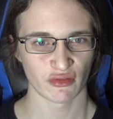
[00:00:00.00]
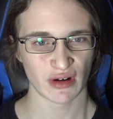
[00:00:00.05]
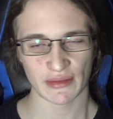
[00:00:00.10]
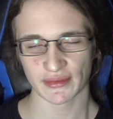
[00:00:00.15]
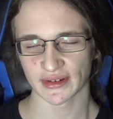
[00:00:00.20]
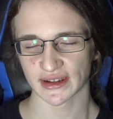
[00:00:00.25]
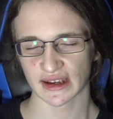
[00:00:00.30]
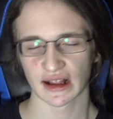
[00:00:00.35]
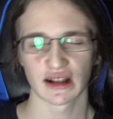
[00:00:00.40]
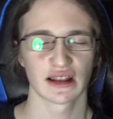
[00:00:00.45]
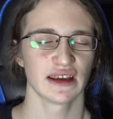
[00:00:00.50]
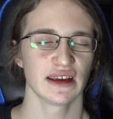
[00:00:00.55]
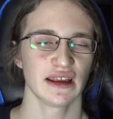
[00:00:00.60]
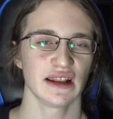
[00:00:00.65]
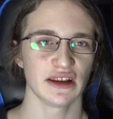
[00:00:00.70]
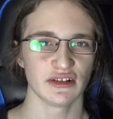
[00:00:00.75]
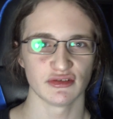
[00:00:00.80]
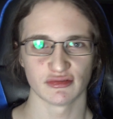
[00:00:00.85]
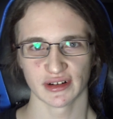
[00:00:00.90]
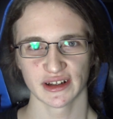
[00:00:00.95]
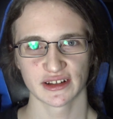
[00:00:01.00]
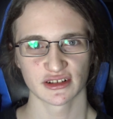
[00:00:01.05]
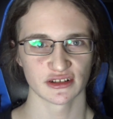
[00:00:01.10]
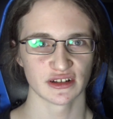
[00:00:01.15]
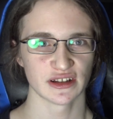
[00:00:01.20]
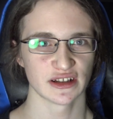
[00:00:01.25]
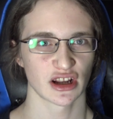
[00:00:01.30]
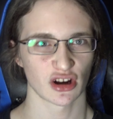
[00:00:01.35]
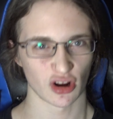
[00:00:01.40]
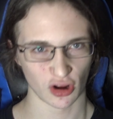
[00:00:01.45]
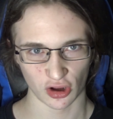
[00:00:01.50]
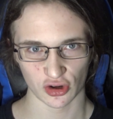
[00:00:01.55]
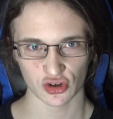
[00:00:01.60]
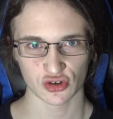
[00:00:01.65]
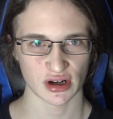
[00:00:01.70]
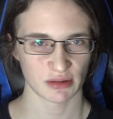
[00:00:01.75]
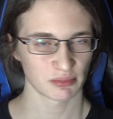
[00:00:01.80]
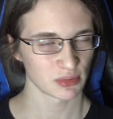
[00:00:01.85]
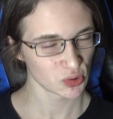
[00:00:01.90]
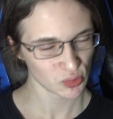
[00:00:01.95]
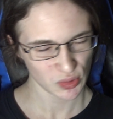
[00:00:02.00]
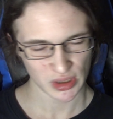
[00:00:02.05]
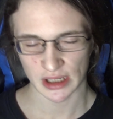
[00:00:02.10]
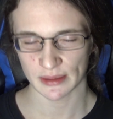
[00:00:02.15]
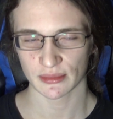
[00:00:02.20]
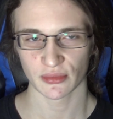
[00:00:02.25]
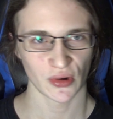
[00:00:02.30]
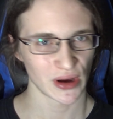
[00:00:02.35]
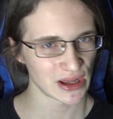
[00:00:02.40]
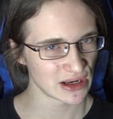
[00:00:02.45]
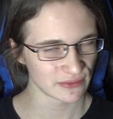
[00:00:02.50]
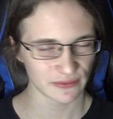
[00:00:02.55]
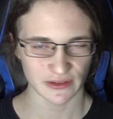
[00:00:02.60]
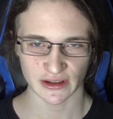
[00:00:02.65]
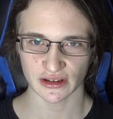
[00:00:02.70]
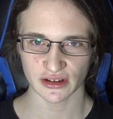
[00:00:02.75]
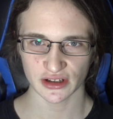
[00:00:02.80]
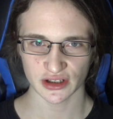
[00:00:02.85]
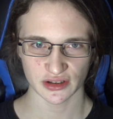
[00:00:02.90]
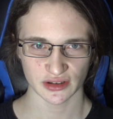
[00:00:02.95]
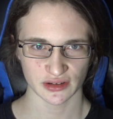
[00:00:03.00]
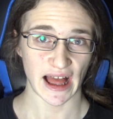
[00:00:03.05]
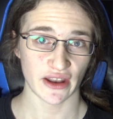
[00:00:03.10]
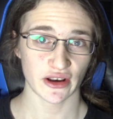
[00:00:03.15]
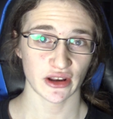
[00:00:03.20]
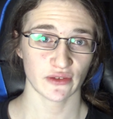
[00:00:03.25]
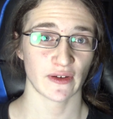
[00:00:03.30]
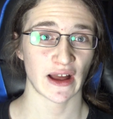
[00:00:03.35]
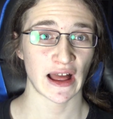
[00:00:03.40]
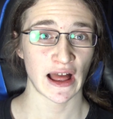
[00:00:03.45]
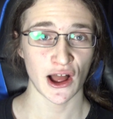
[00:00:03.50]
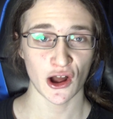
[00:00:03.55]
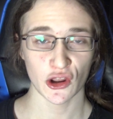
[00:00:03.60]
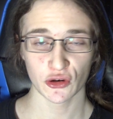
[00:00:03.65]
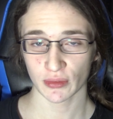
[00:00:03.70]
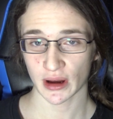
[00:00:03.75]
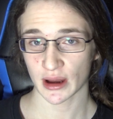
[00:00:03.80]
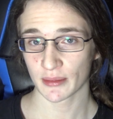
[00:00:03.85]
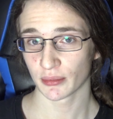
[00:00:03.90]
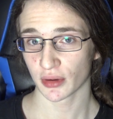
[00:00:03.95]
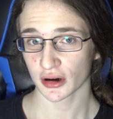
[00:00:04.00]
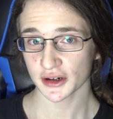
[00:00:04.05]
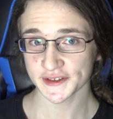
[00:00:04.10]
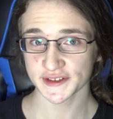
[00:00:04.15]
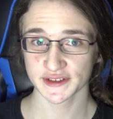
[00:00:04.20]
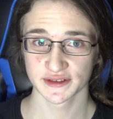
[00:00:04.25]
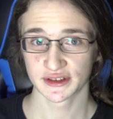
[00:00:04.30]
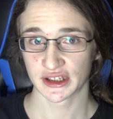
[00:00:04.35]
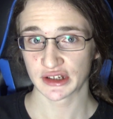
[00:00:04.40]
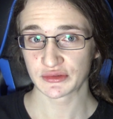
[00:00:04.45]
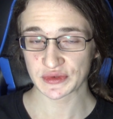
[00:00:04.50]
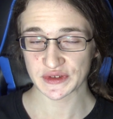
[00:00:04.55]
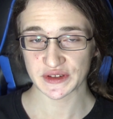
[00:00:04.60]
very clearly written in a contract between them or anything, and if Hardware Box did